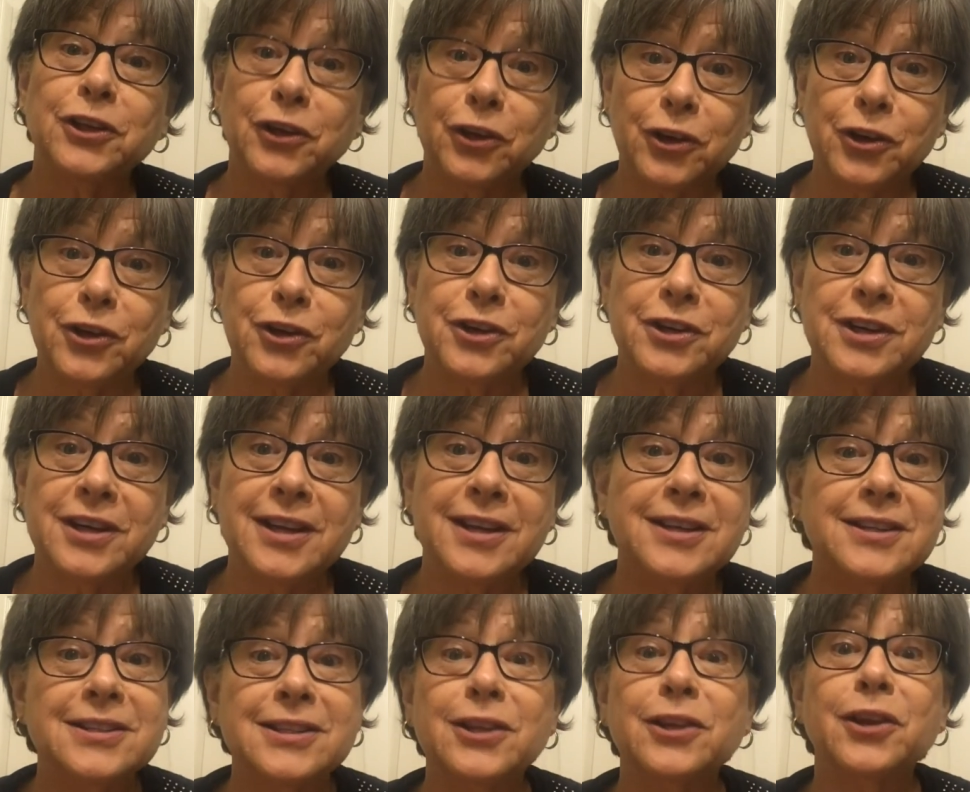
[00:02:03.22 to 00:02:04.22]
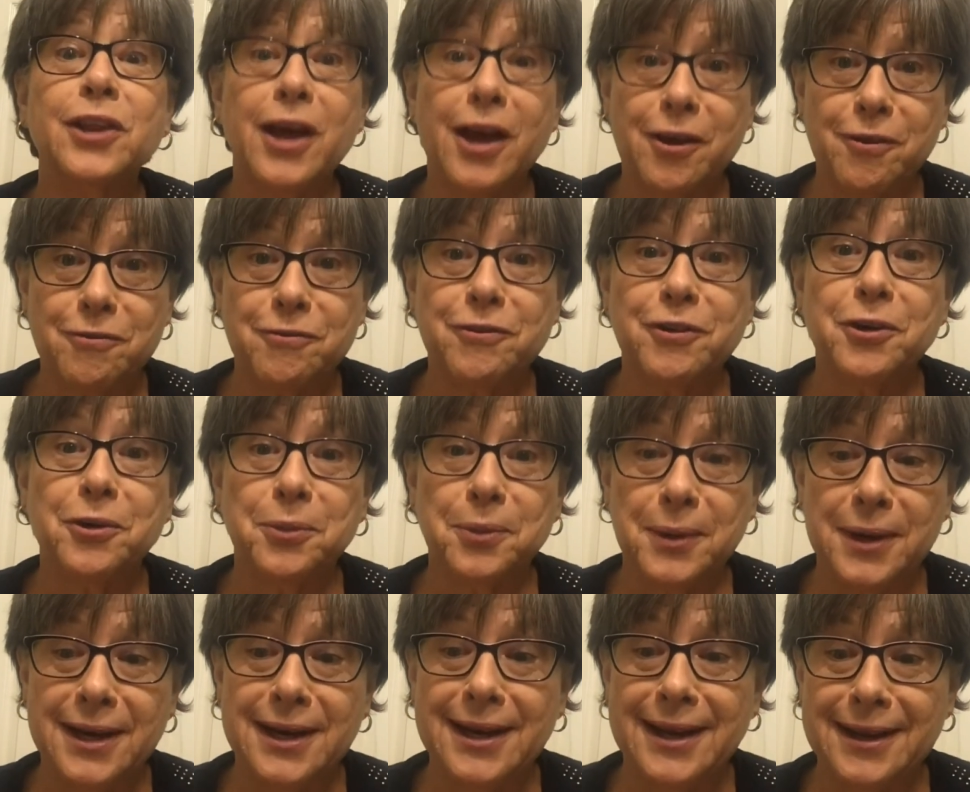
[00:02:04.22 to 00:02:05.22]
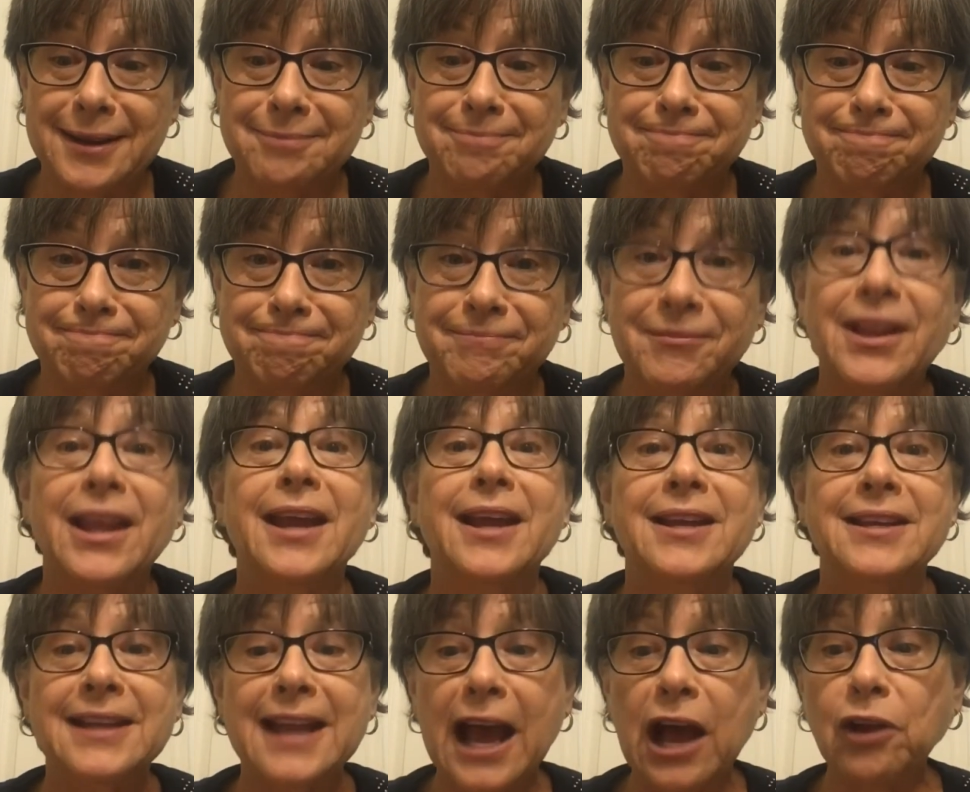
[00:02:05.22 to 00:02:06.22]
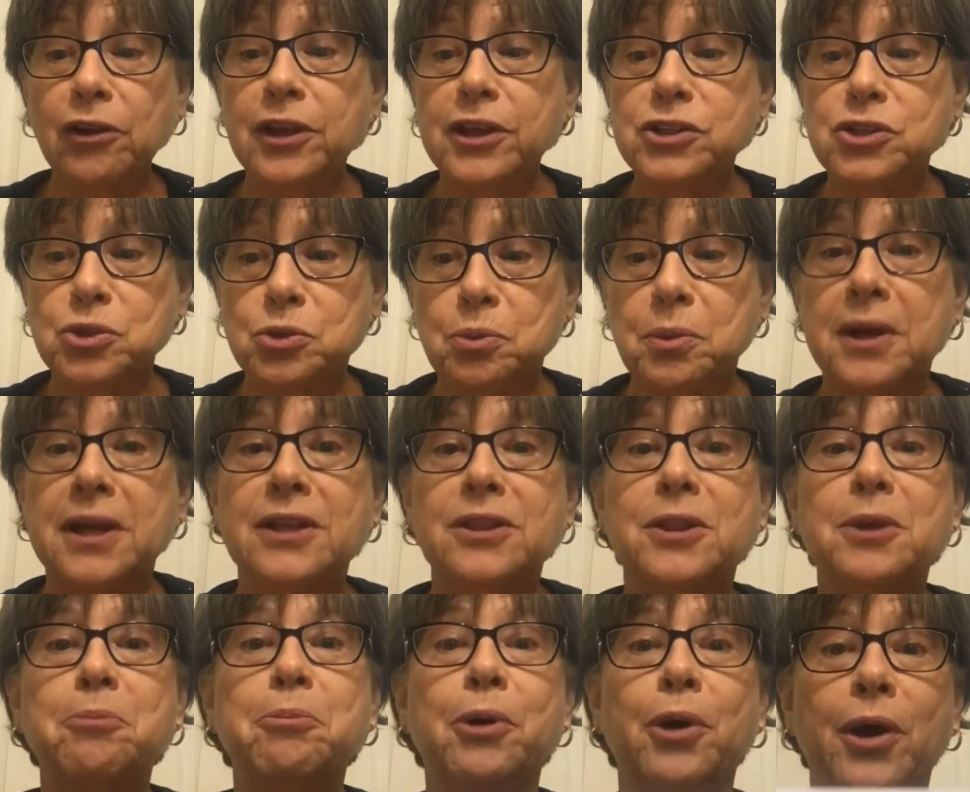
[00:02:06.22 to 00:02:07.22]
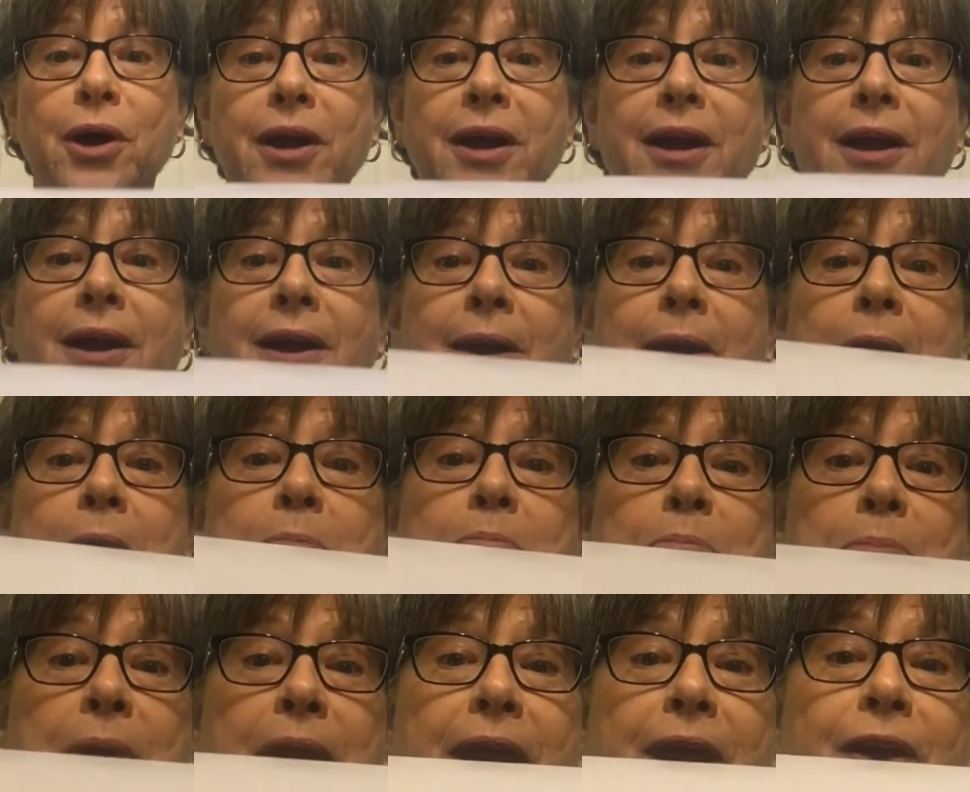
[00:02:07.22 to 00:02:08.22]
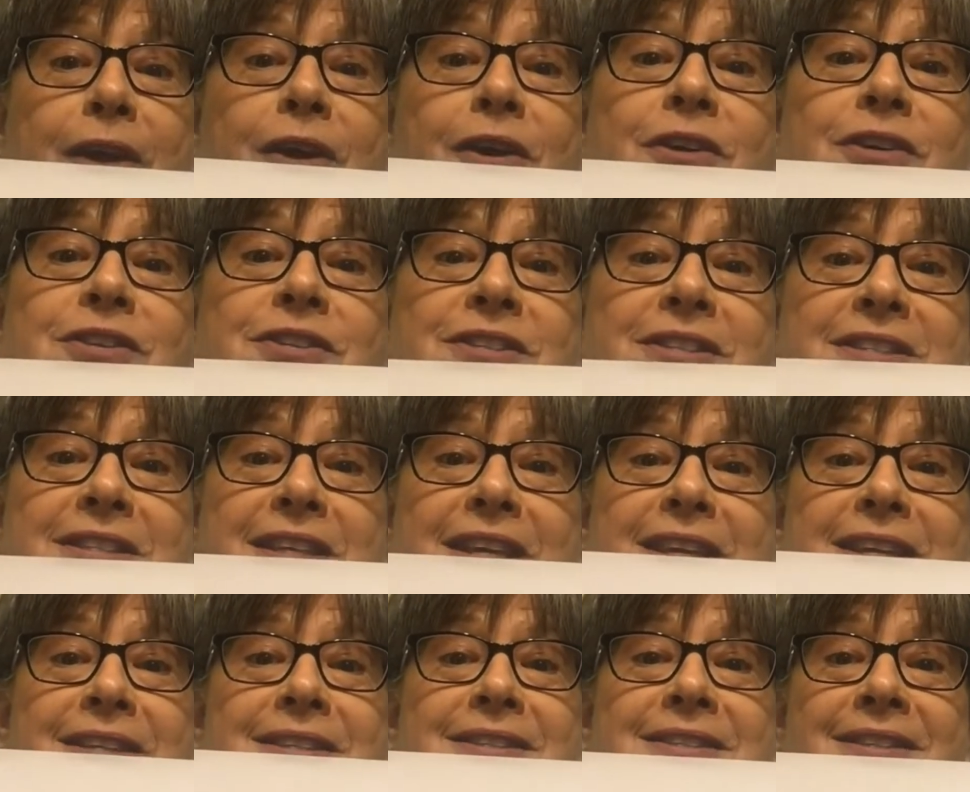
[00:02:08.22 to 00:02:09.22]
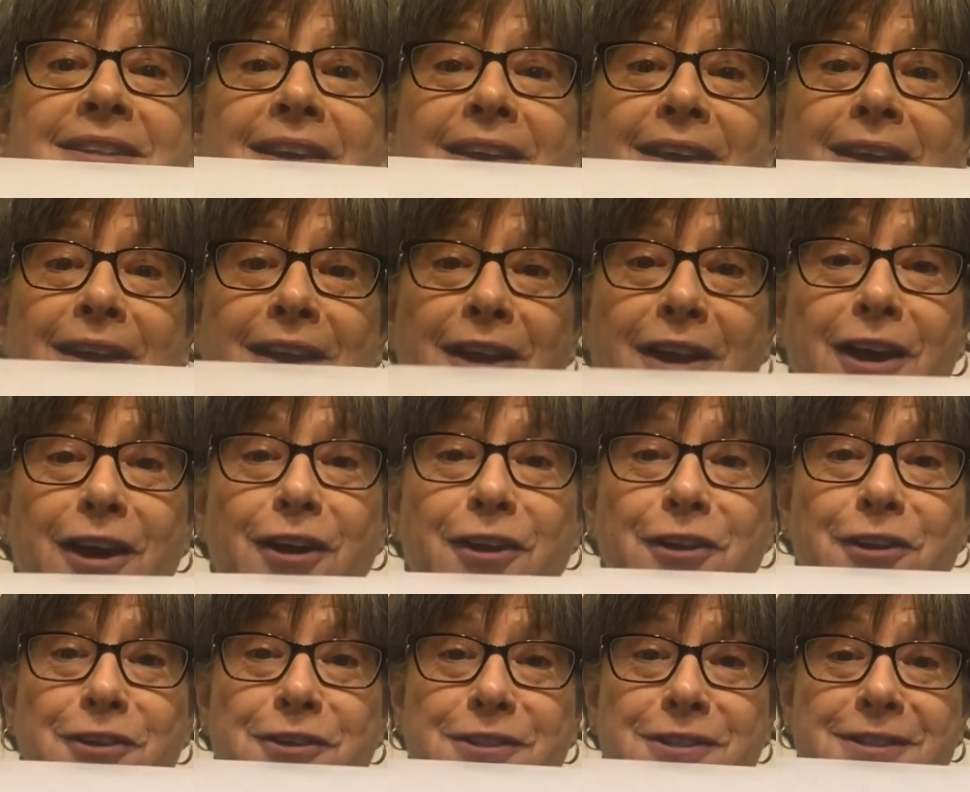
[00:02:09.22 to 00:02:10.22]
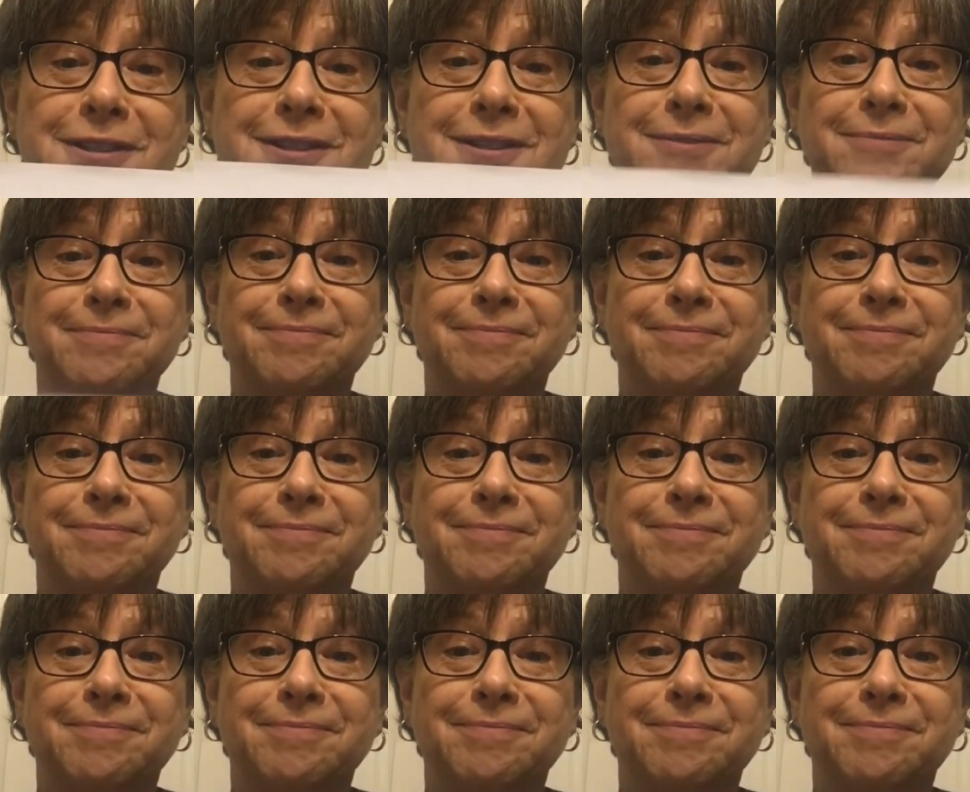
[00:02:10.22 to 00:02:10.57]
learn to love reading. Now let's read the book, Bear Sees Colors.